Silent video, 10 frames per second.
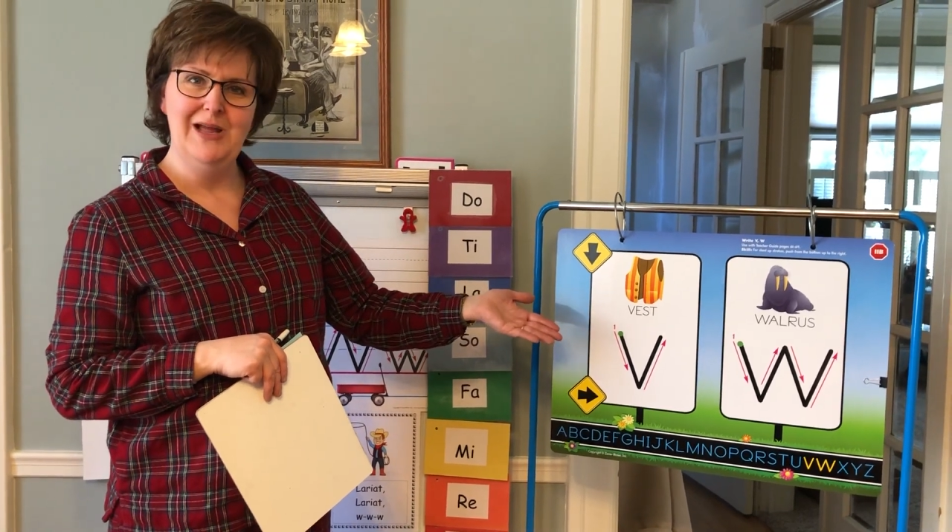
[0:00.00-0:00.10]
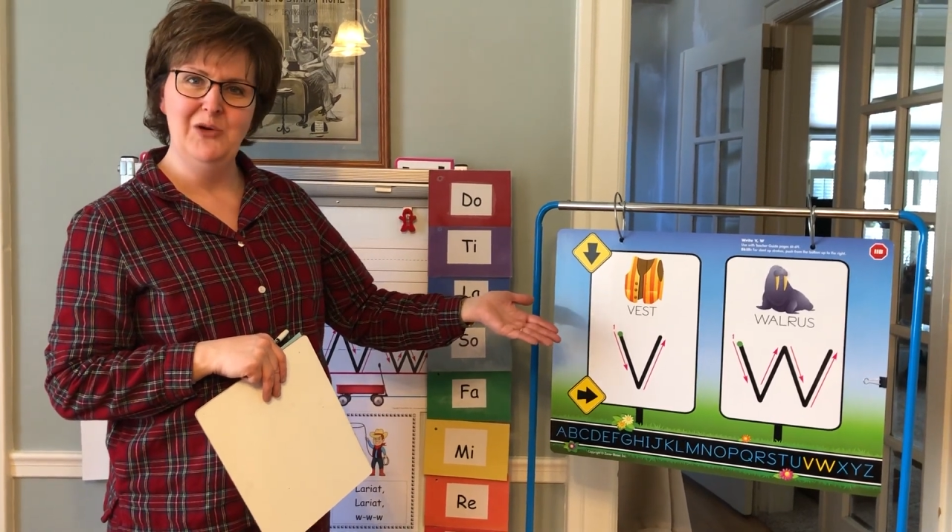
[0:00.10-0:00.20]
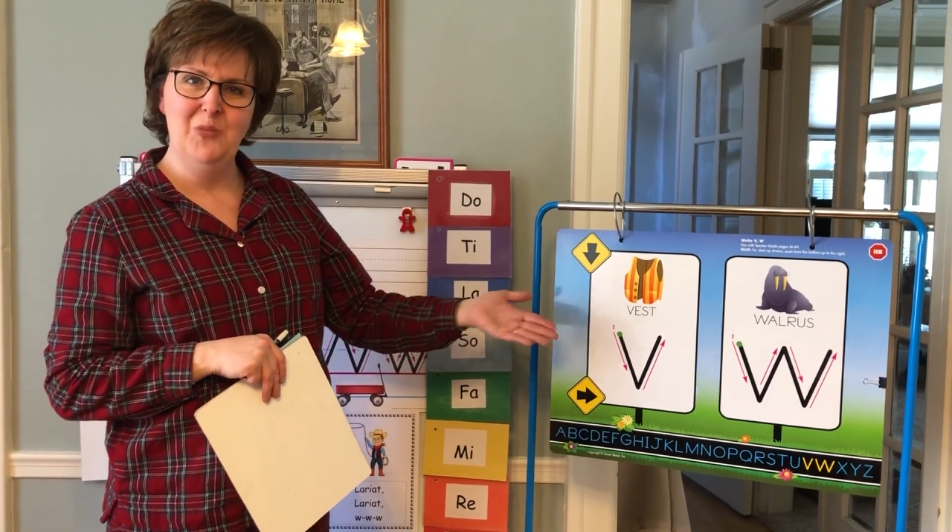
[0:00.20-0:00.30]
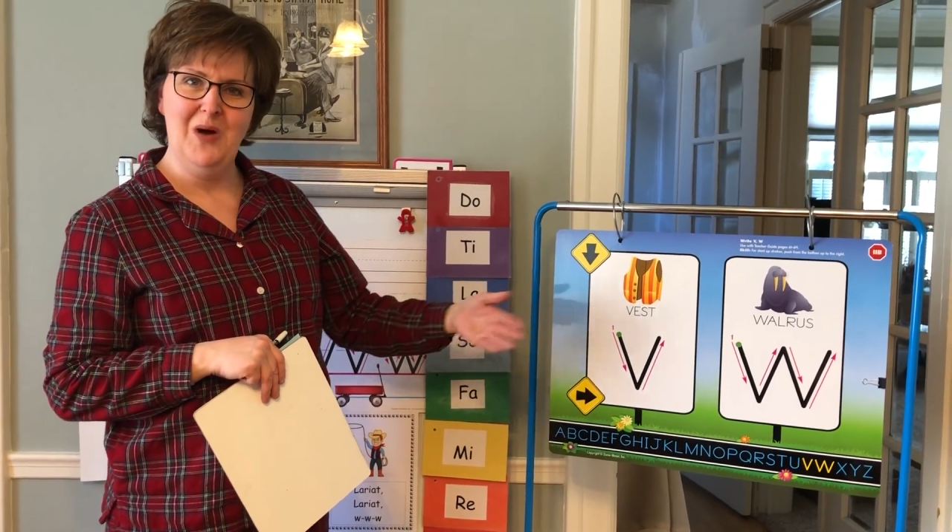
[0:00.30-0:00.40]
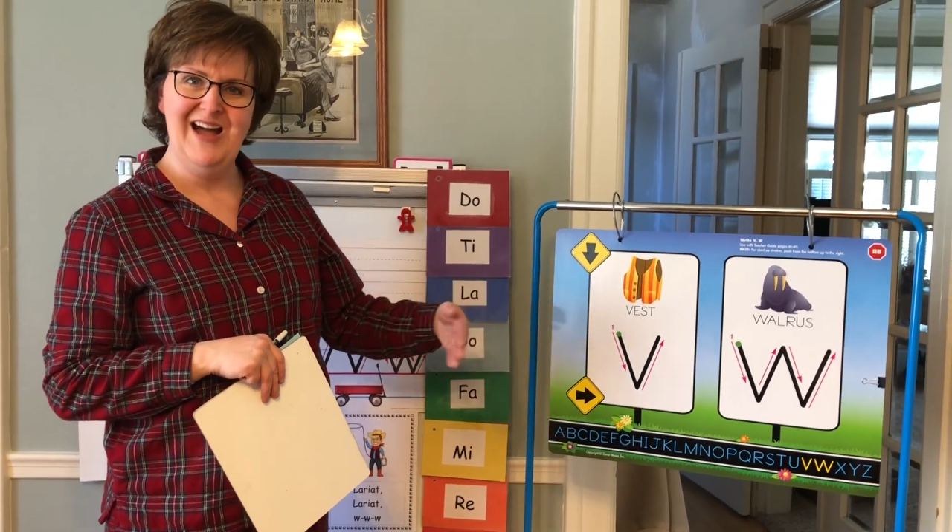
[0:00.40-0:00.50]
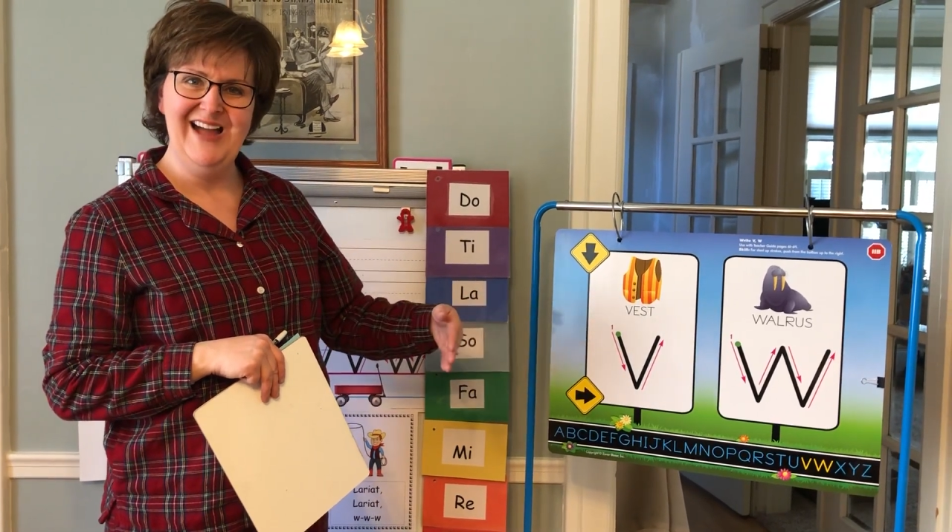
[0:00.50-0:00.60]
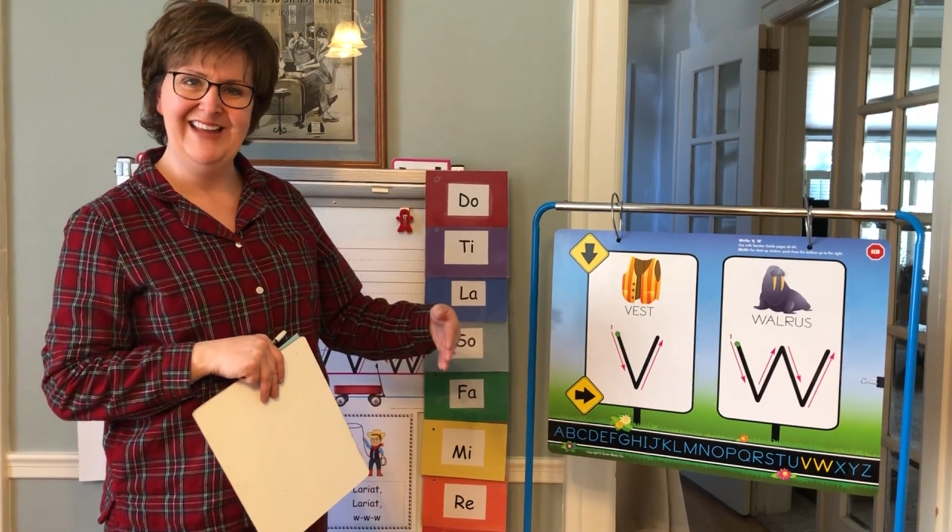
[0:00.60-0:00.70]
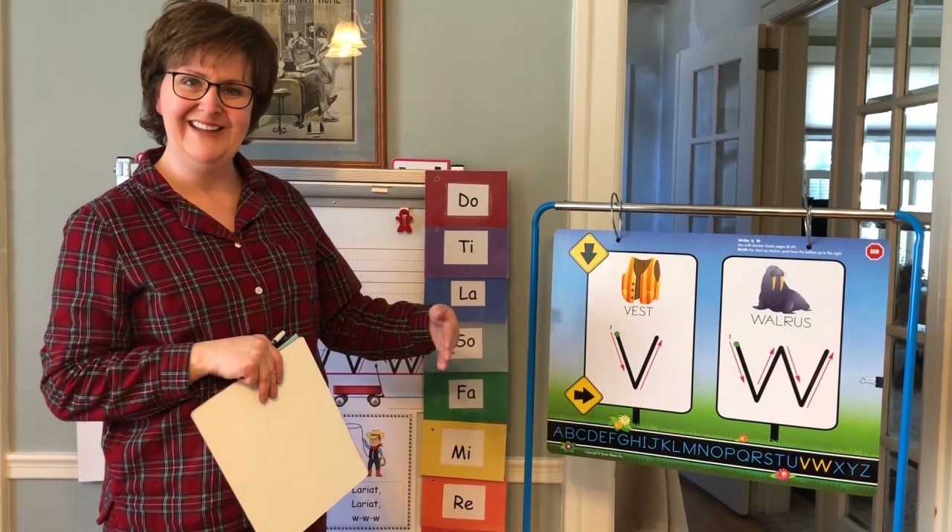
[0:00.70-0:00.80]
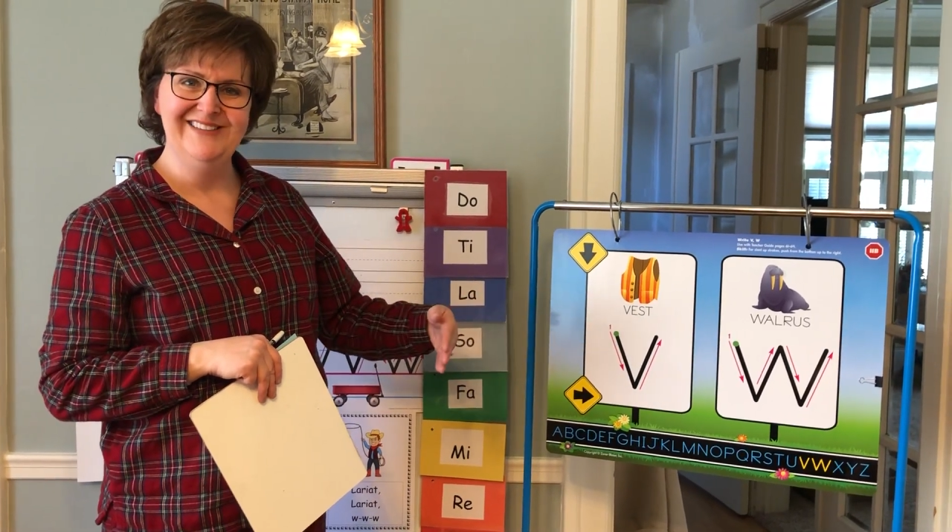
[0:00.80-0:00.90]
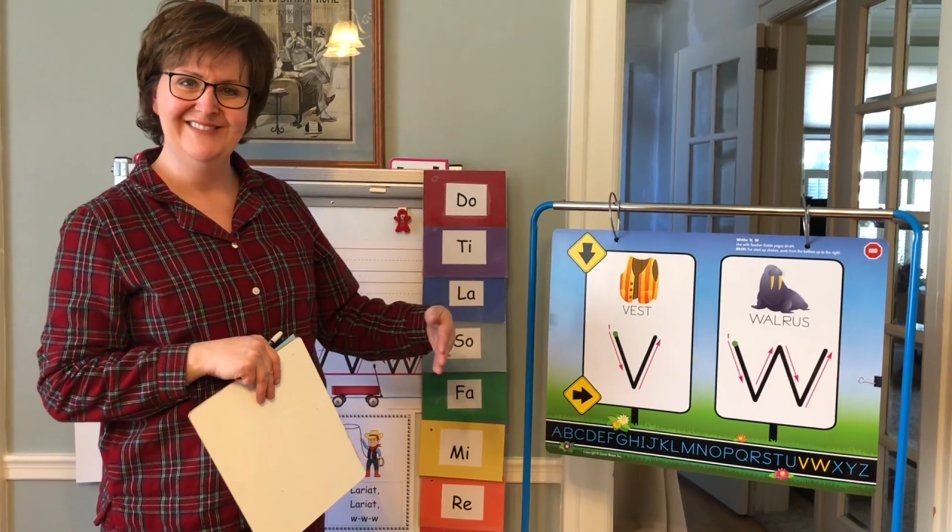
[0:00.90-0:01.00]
and Y.